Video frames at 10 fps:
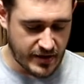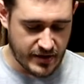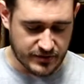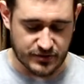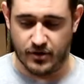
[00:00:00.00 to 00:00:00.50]

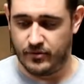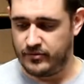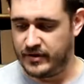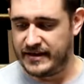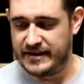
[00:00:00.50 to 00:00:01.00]
So
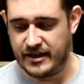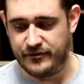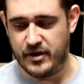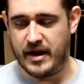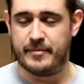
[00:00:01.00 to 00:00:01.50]
we're going to give
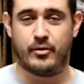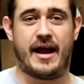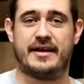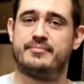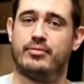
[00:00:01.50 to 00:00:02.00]
you a
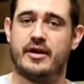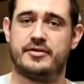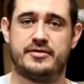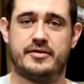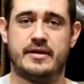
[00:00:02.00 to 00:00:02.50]
brass
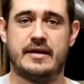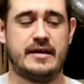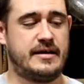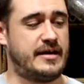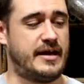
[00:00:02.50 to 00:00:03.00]
brush,
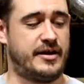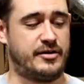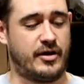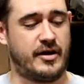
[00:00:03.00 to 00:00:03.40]
and you're going